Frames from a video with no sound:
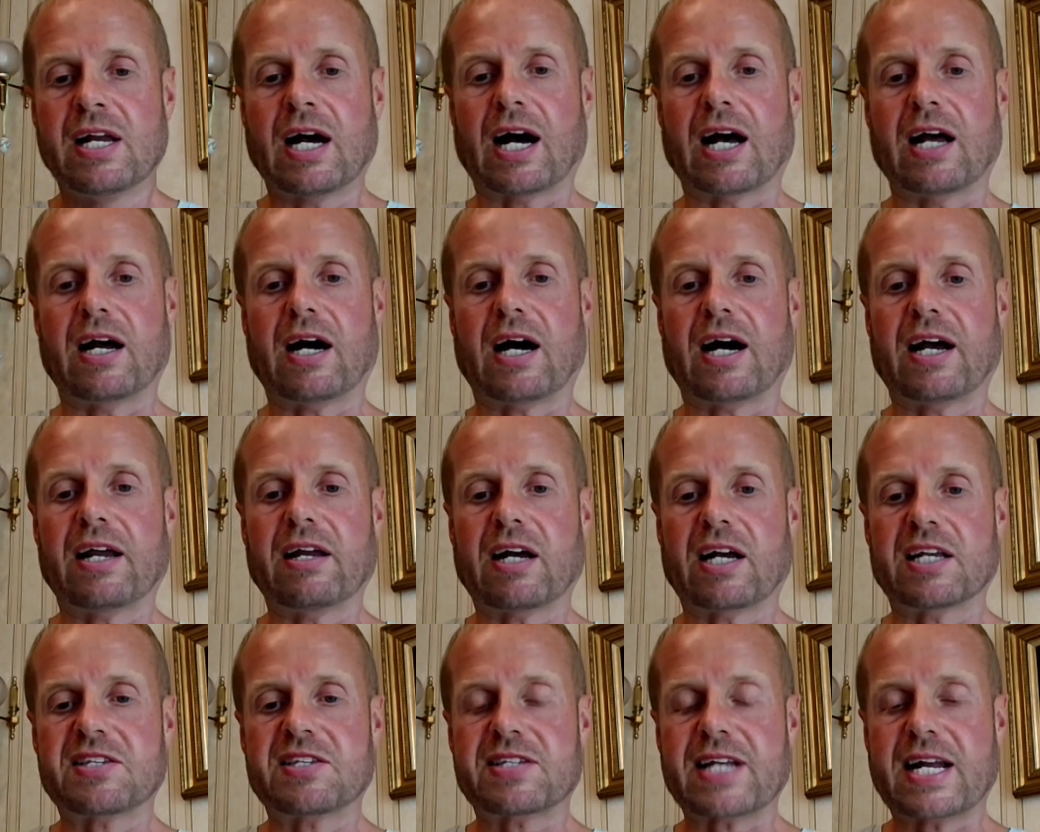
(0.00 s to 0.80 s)
I,
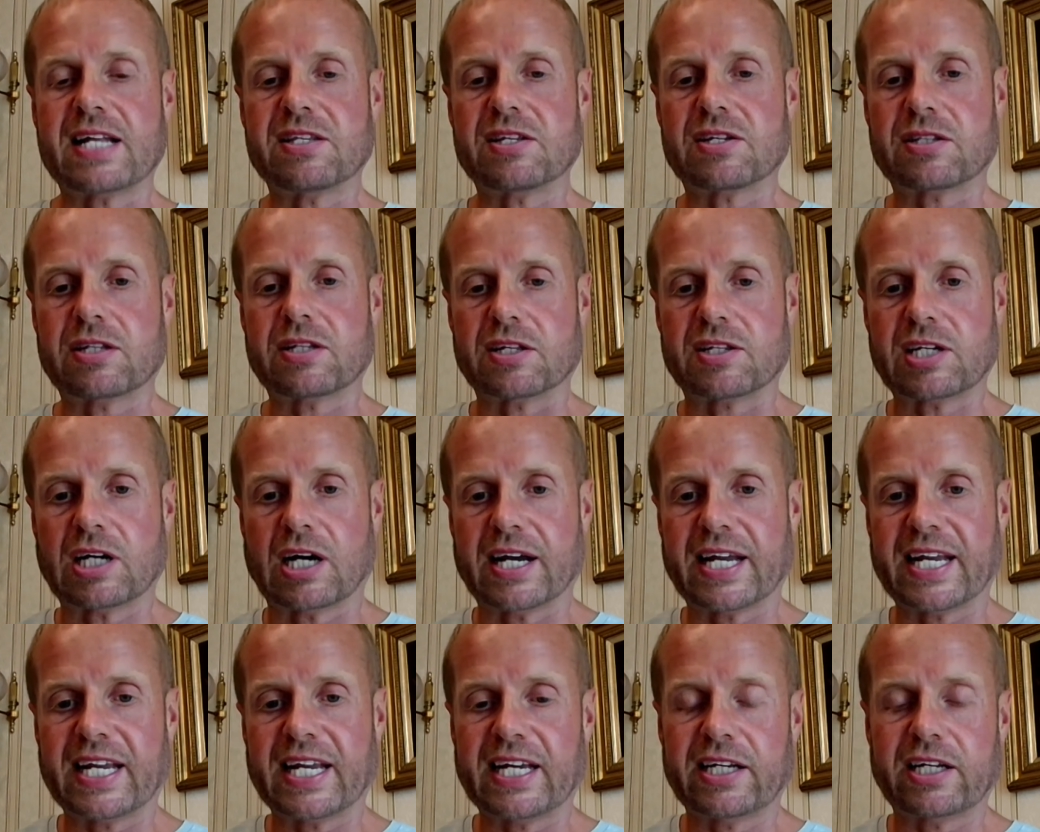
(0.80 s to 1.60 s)
I, I sensed that
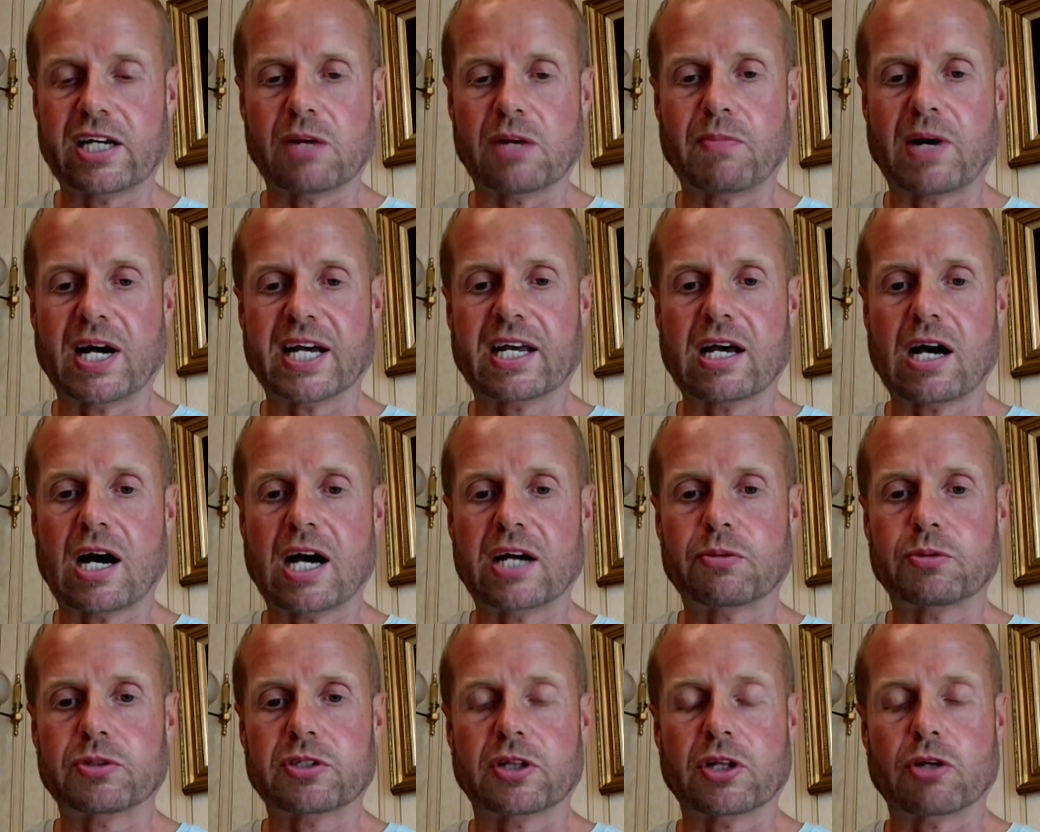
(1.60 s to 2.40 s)
Tarhino, my
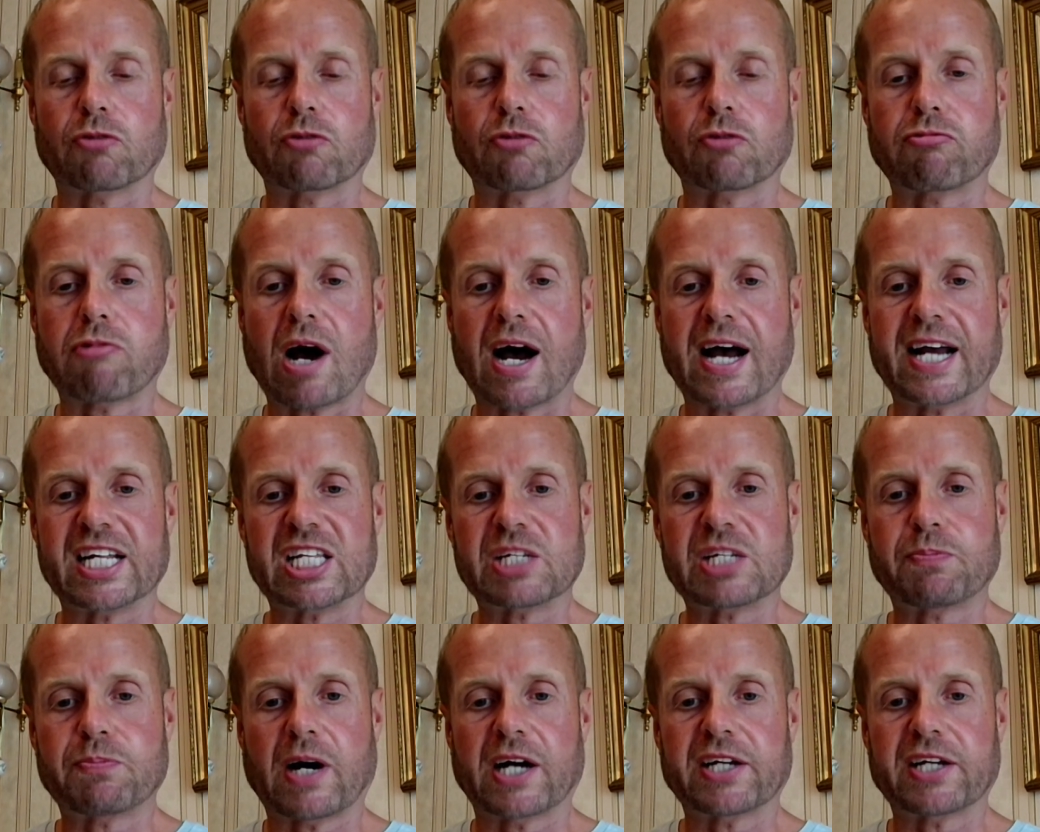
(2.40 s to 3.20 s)
guide, was on the
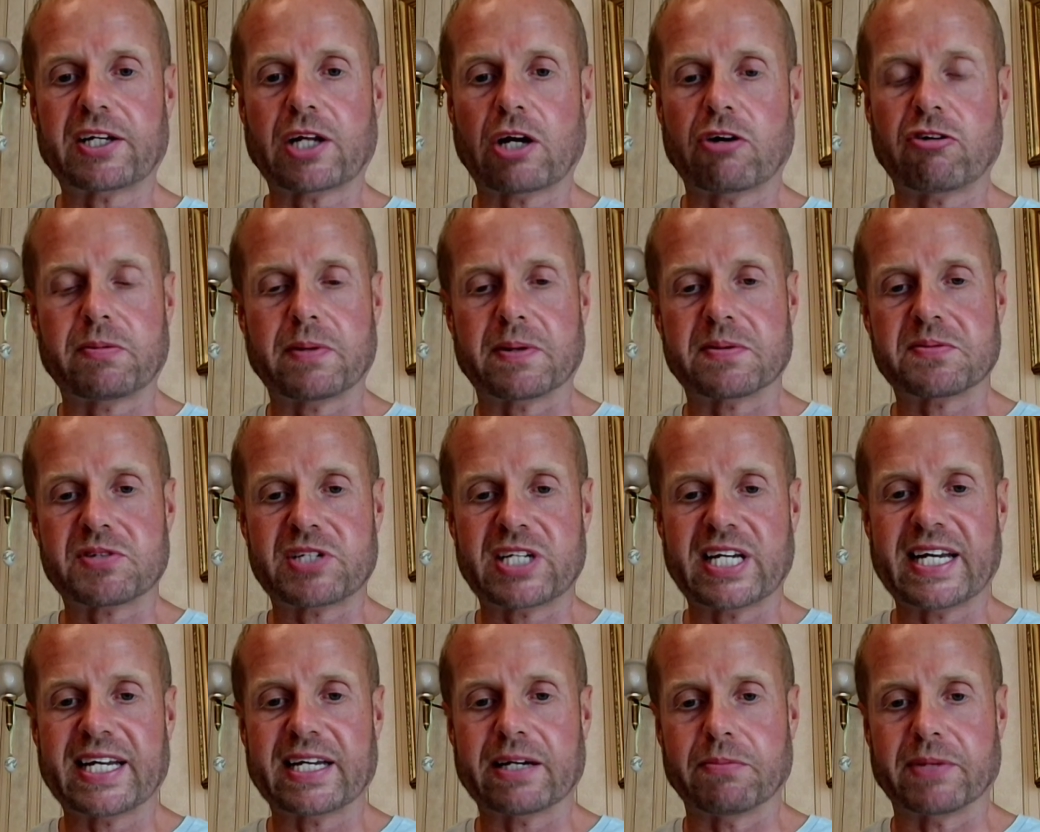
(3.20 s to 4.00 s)
right, but I don't remember
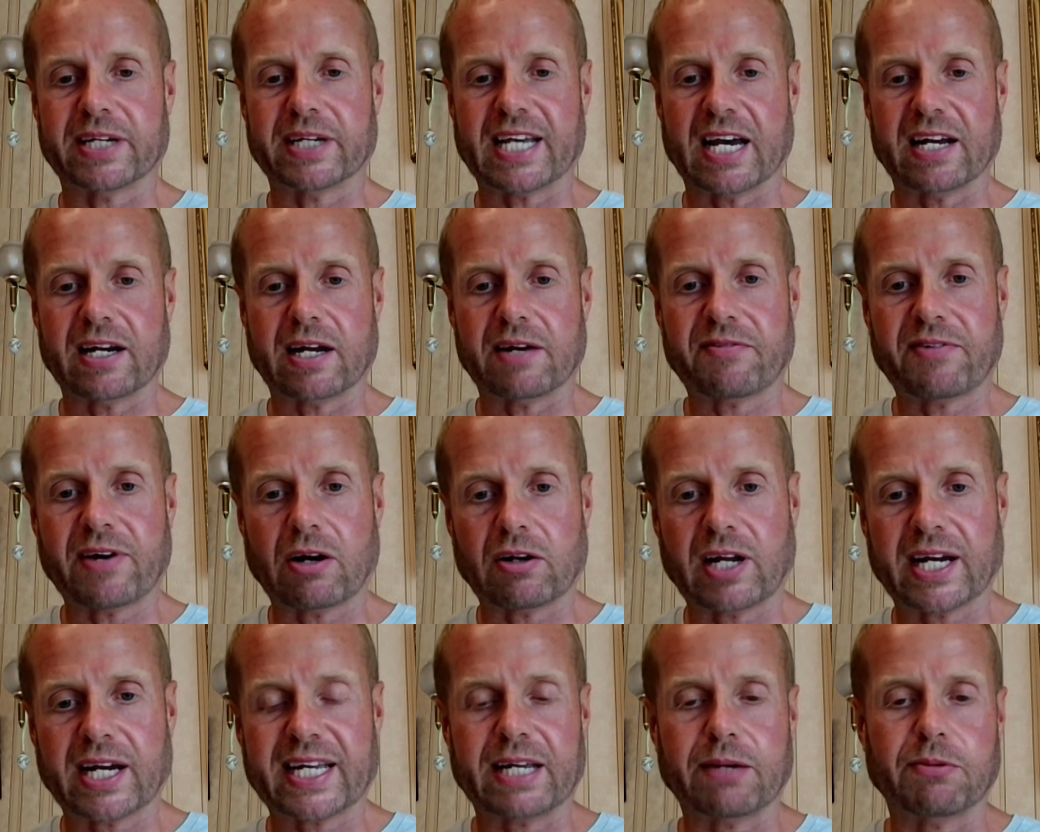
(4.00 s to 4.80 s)
seeing him again. I felt
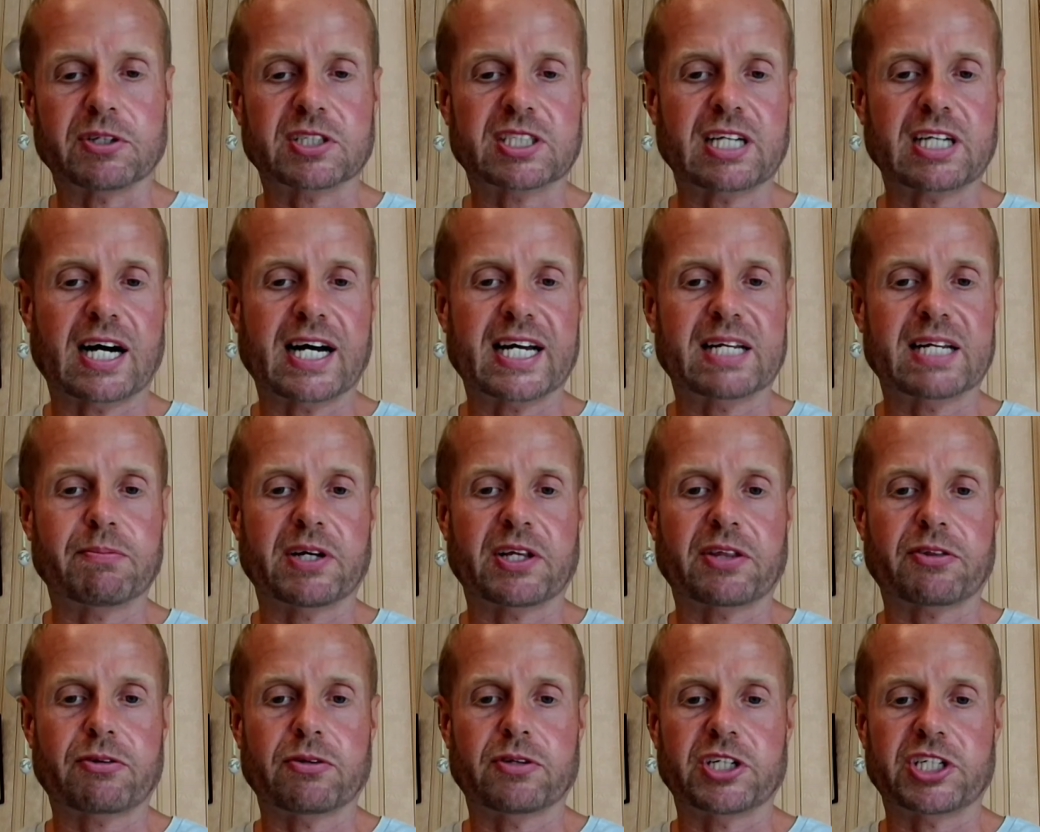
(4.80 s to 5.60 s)
like he was guiding
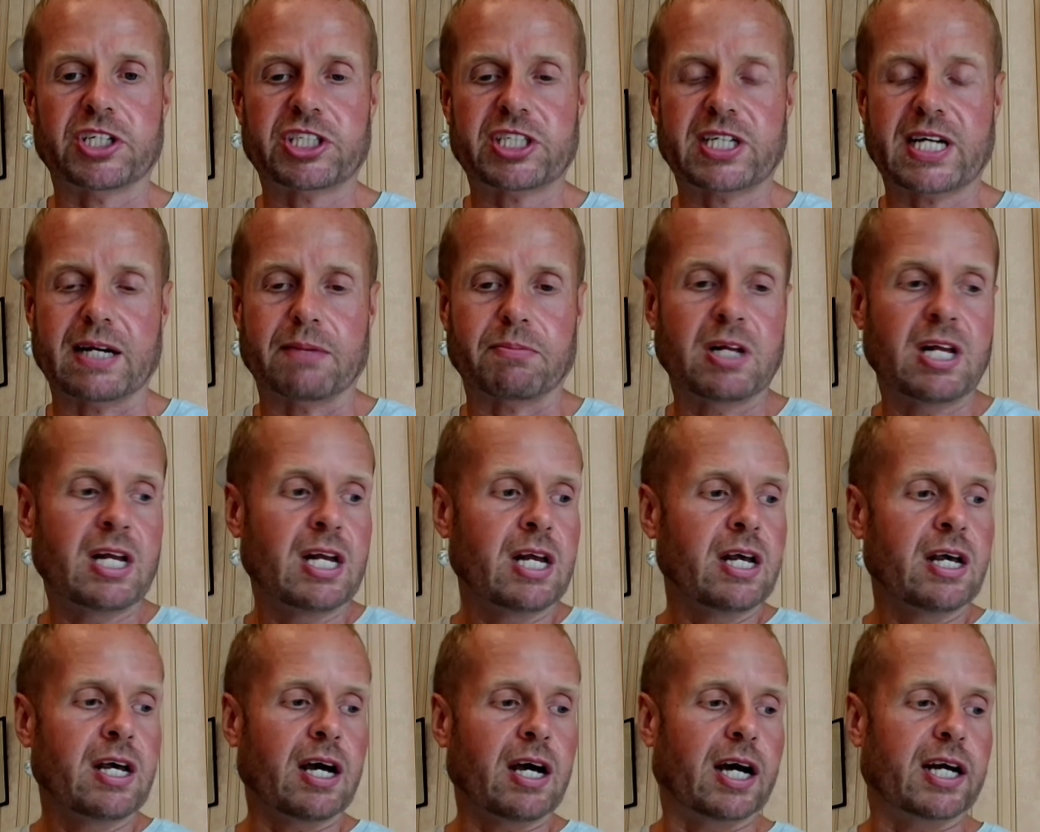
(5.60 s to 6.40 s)
me through the ship,
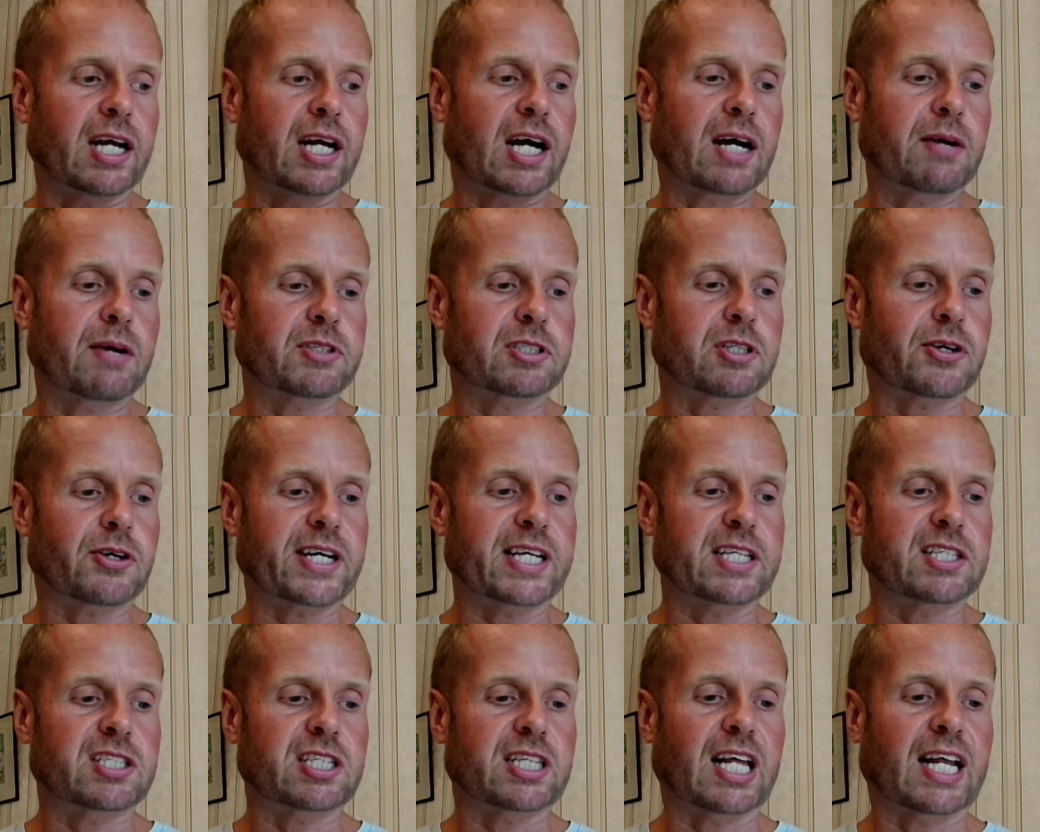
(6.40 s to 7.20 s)
and I was
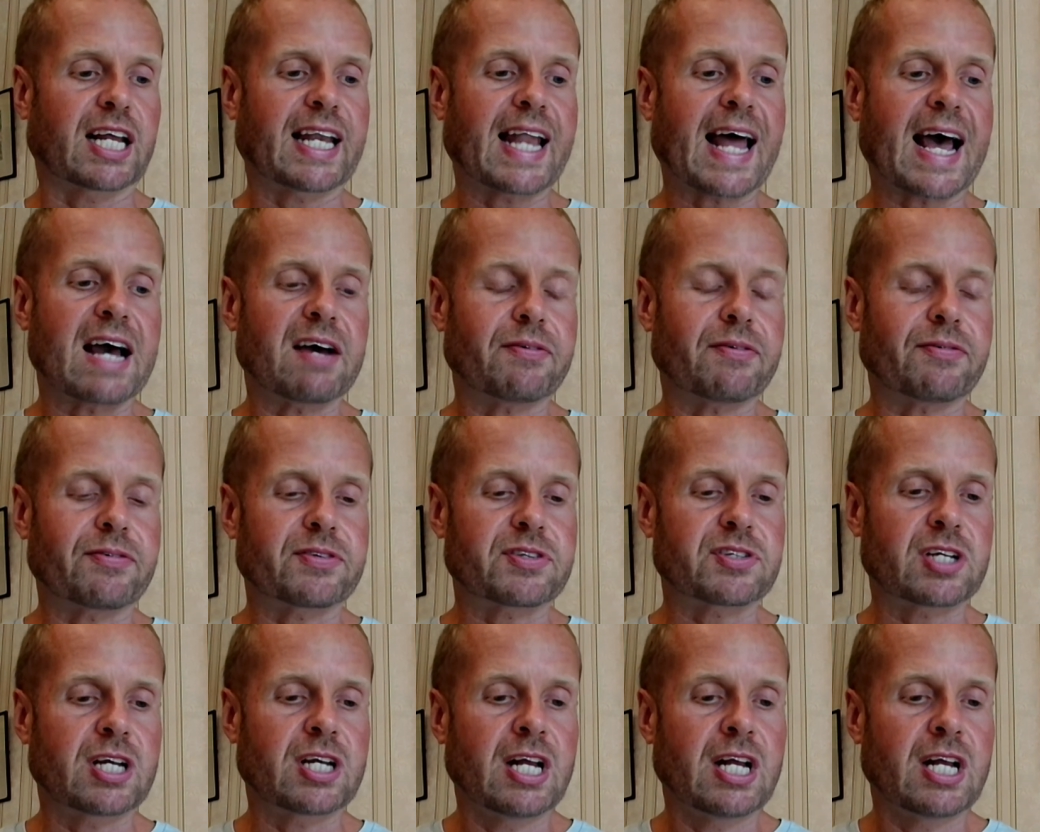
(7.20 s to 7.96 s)
looking to the left